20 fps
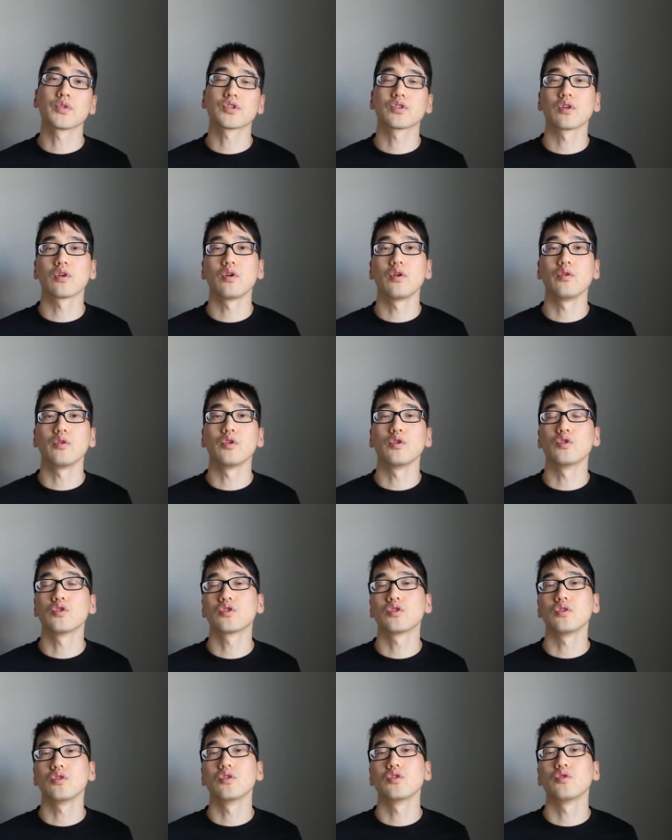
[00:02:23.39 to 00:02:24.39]
So you,
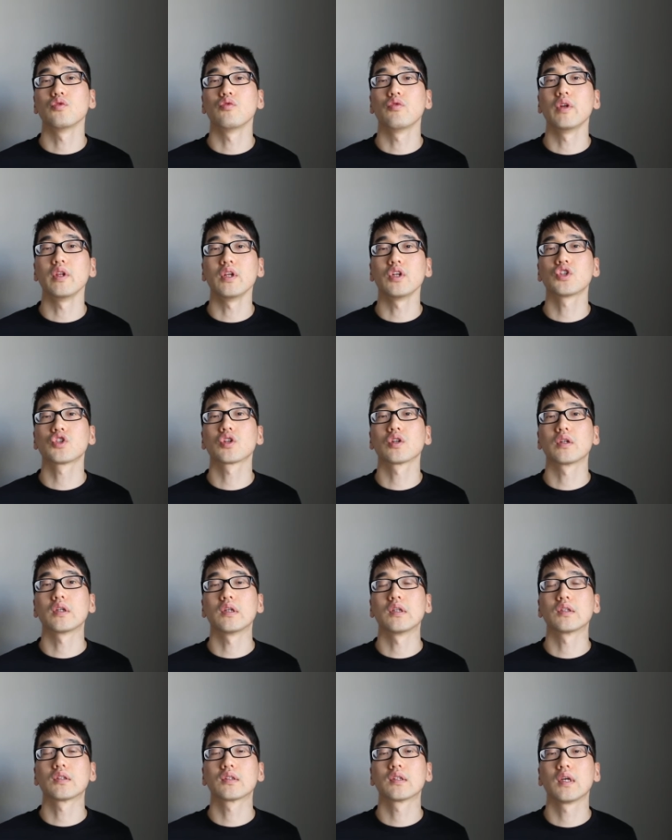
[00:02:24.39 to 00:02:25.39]
you really
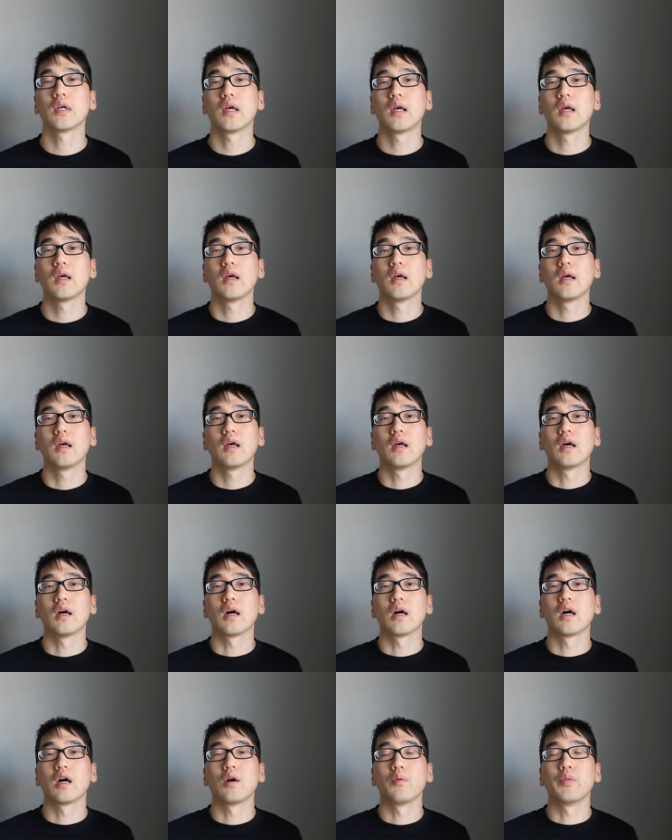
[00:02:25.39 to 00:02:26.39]
shouldn't
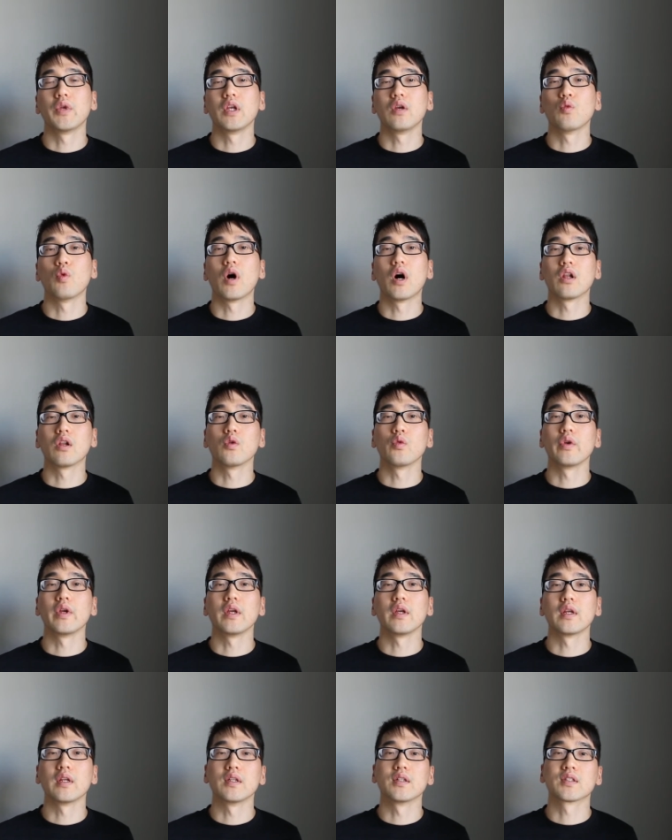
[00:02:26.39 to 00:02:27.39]
uh, be
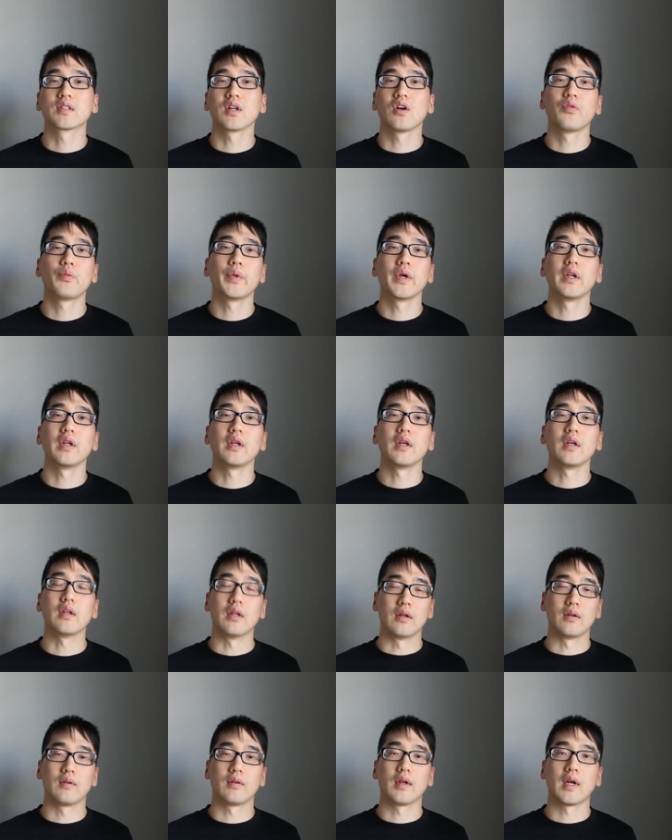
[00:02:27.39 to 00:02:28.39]
wallowing in
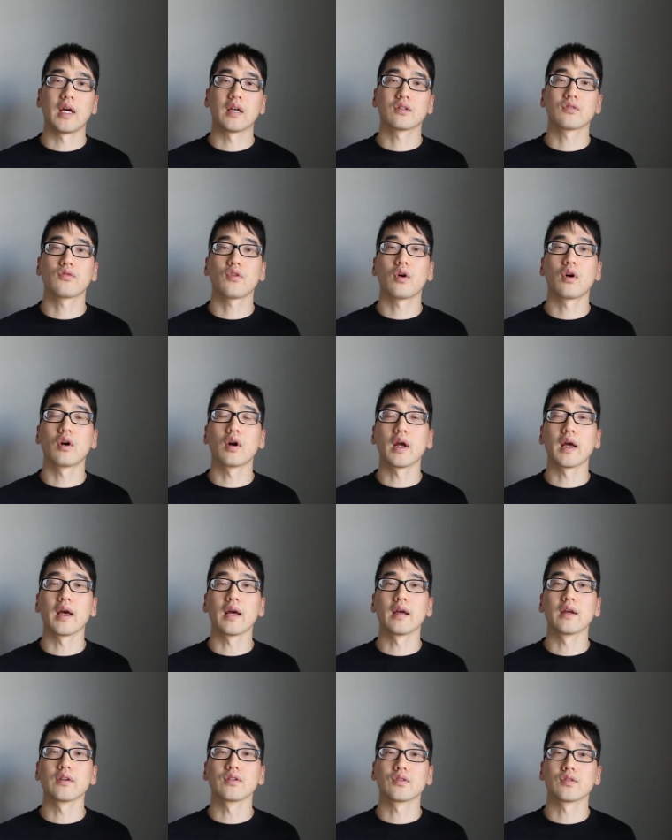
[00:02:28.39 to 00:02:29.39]
self-pity as far
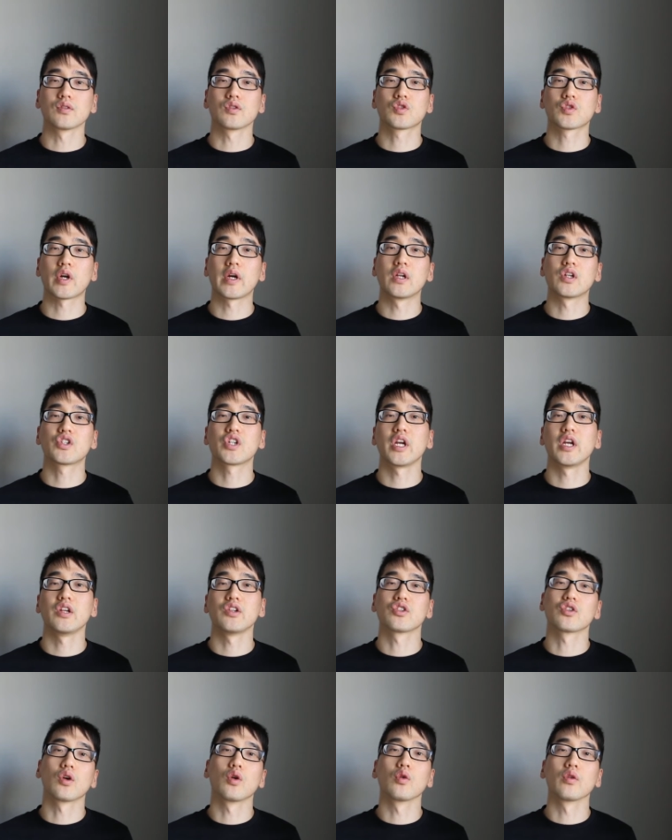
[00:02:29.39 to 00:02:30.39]
as trying to
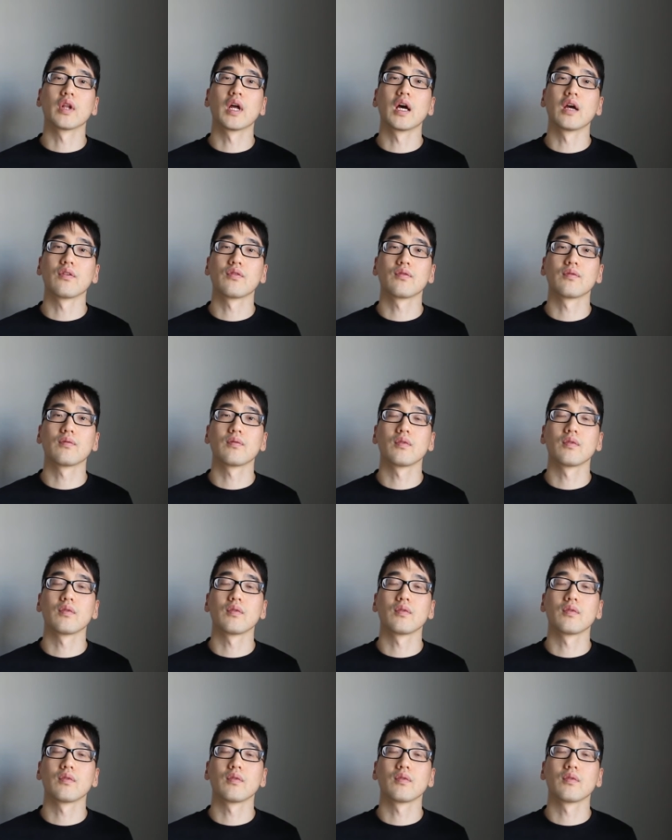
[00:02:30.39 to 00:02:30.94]
change your own life.